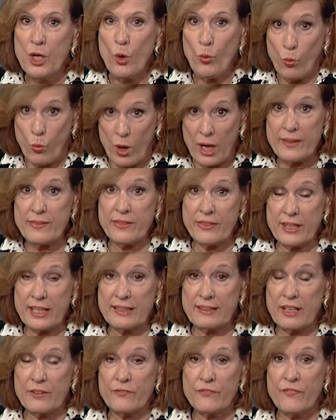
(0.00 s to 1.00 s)
One
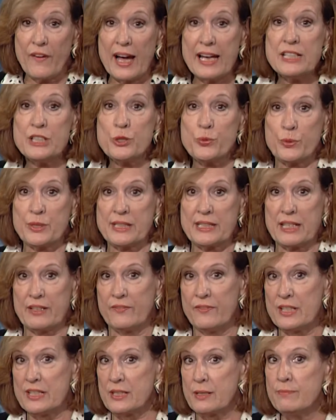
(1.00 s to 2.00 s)
thing that fights
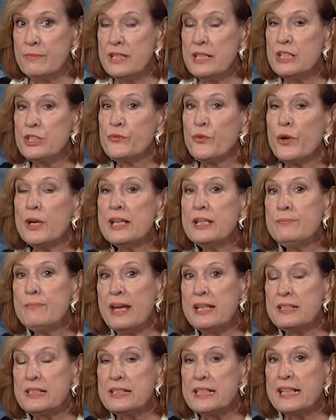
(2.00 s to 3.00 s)
recidivism is for
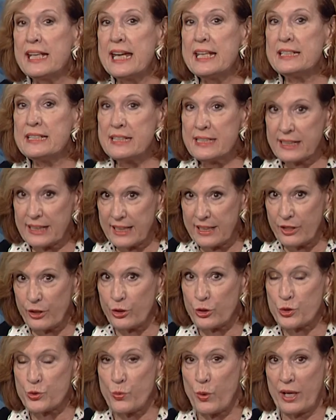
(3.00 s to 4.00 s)
inmates to gain
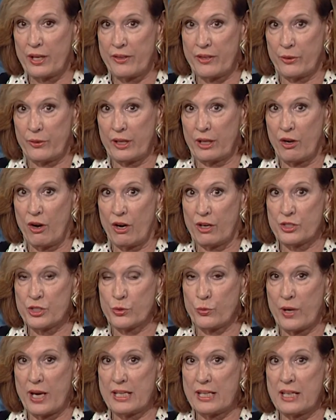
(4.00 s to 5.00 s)
skills while they're
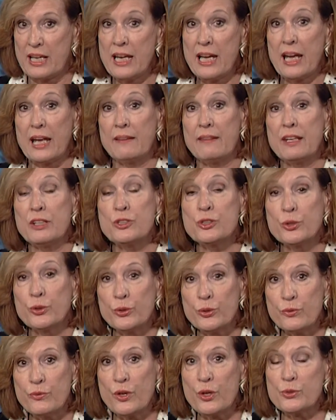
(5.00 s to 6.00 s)
incarcerated and then
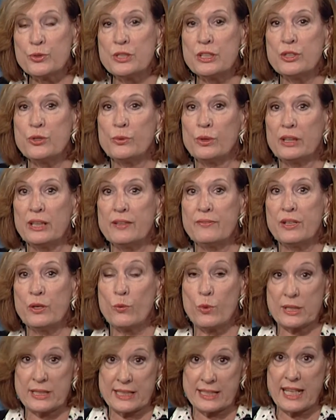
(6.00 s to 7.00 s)
turn those into a
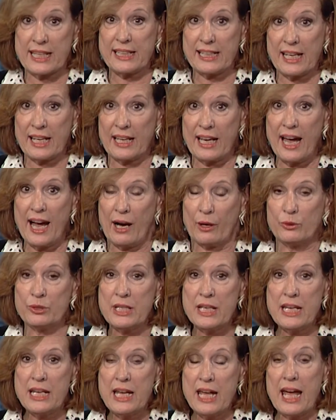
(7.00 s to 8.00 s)
living once they get out.
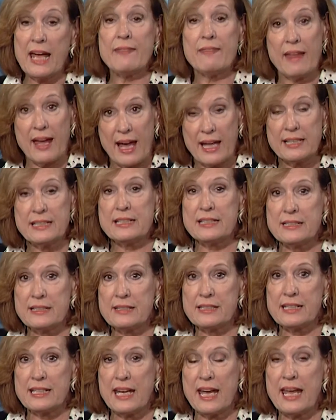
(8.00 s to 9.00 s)
And that
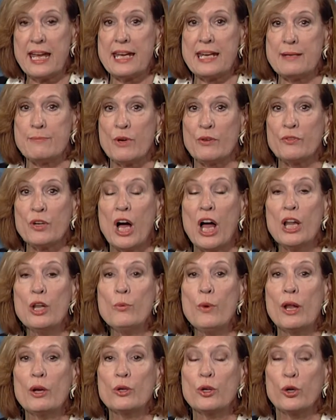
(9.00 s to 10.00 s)
is the aim of
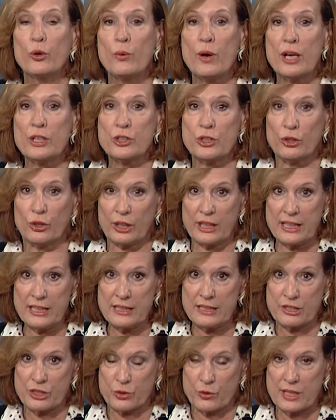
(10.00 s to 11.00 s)
Colorado Correctional
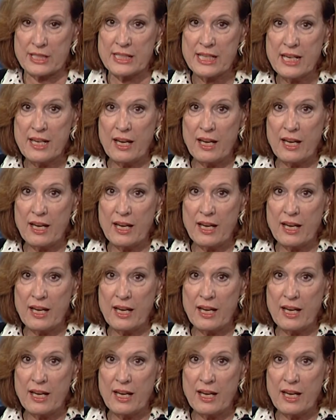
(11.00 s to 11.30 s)
Industries,